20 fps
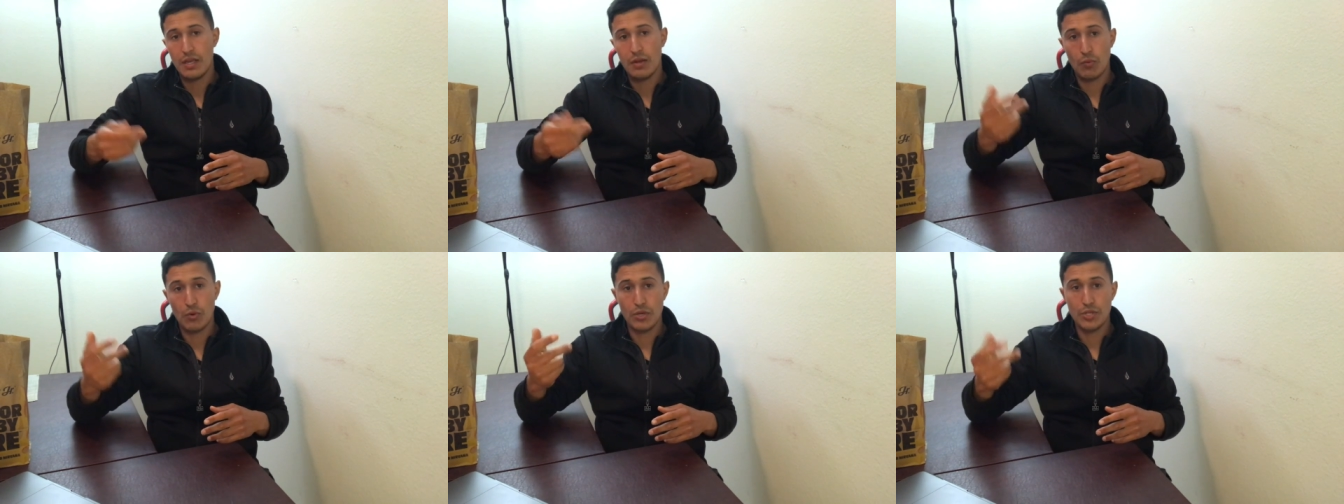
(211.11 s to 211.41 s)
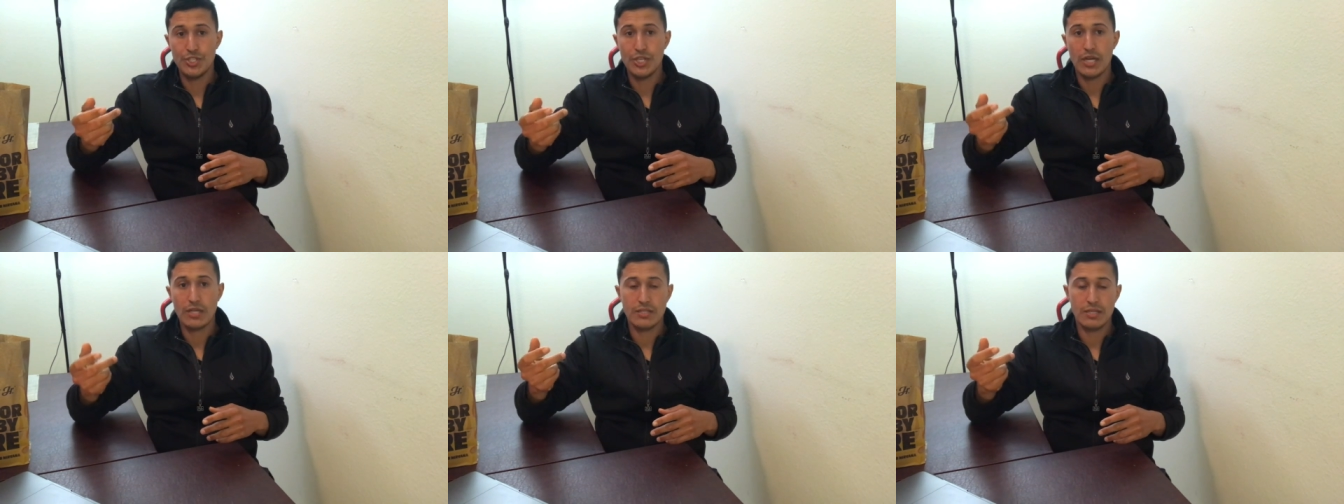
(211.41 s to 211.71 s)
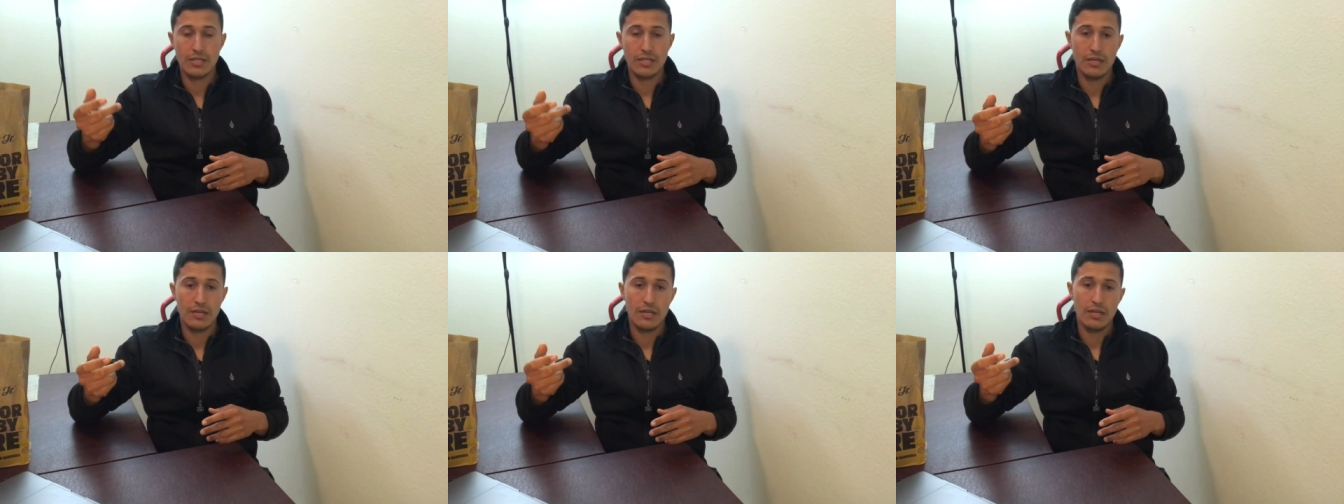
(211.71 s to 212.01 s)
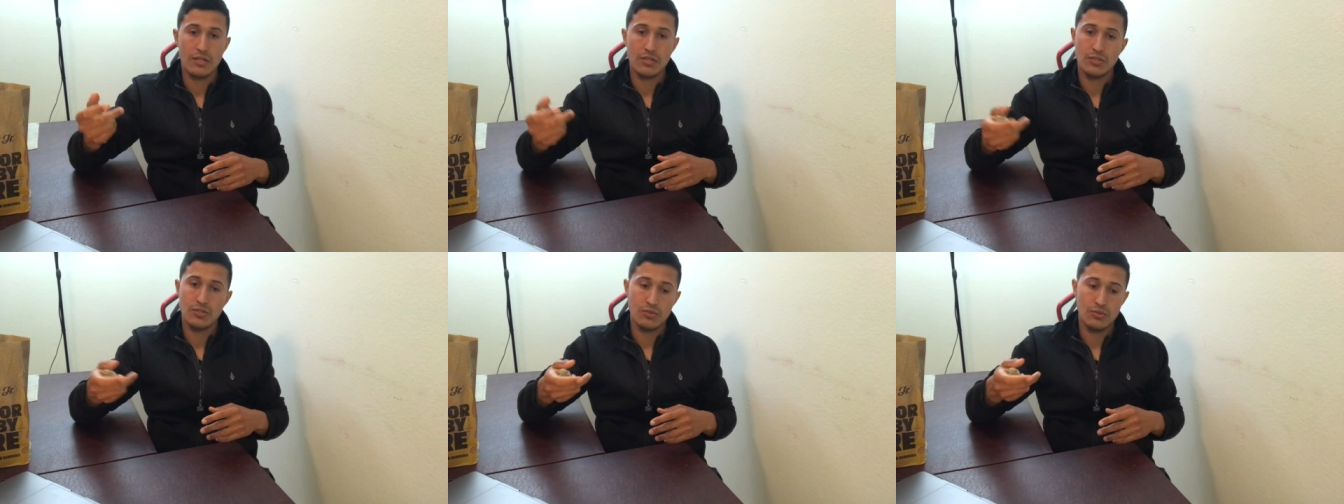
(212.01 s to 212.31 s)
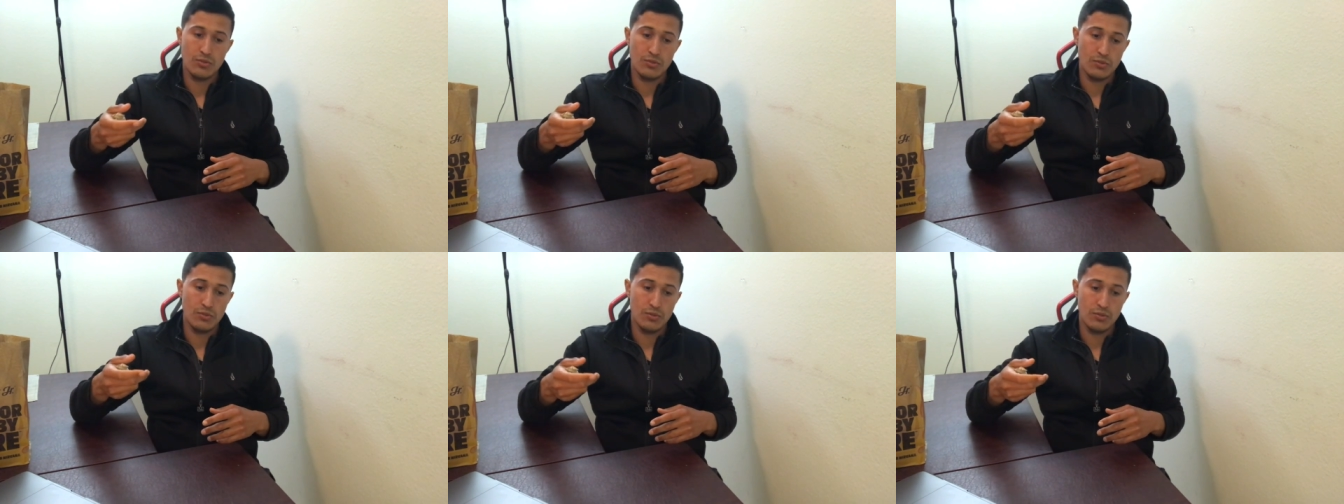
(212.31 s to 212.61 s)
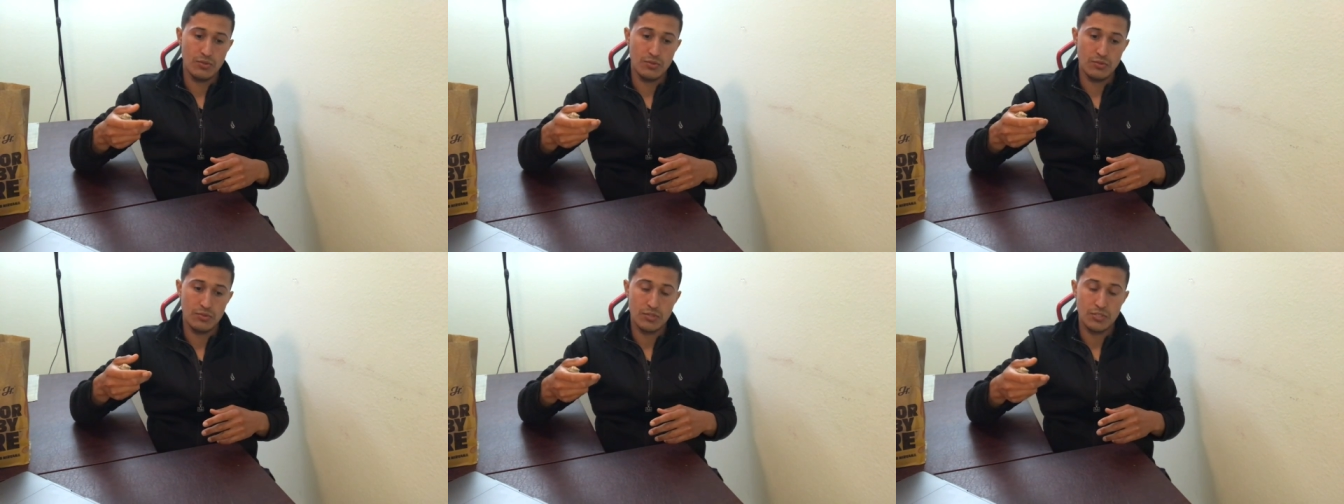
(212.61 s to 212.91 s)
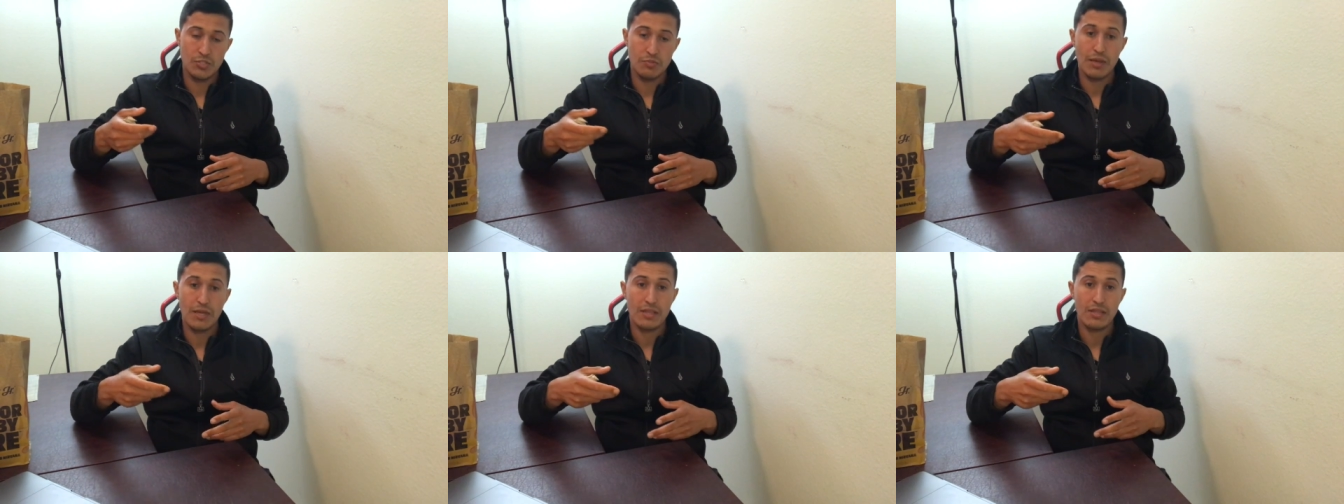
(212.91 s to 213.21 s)
were injected to
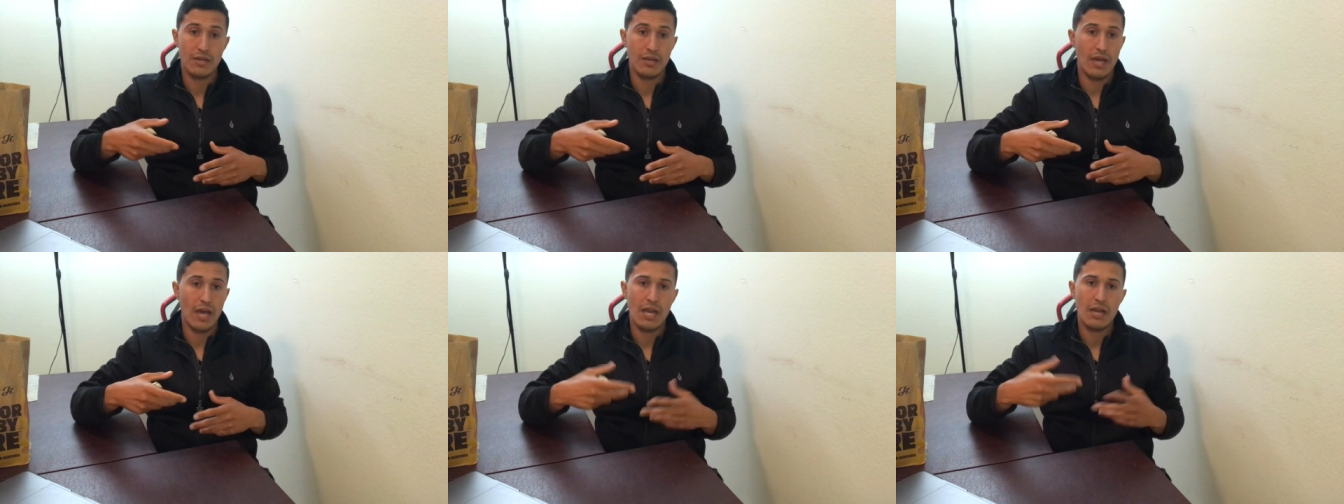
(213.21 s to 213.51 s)
to make the